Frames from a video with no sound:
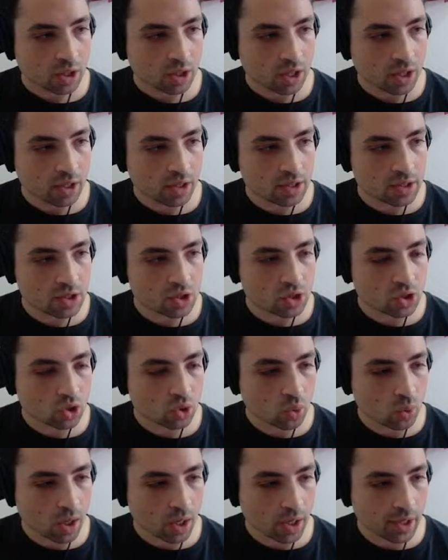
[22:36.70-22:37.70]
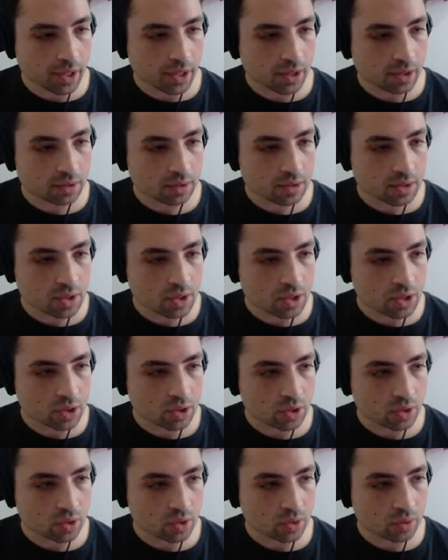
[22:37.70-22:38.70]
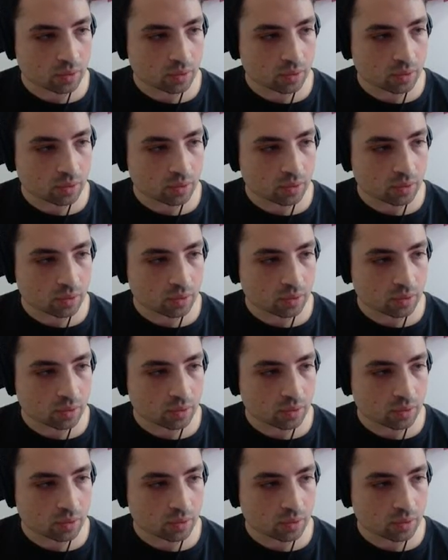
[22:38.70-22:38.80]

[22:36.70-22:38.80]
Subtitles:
And this is a choir, so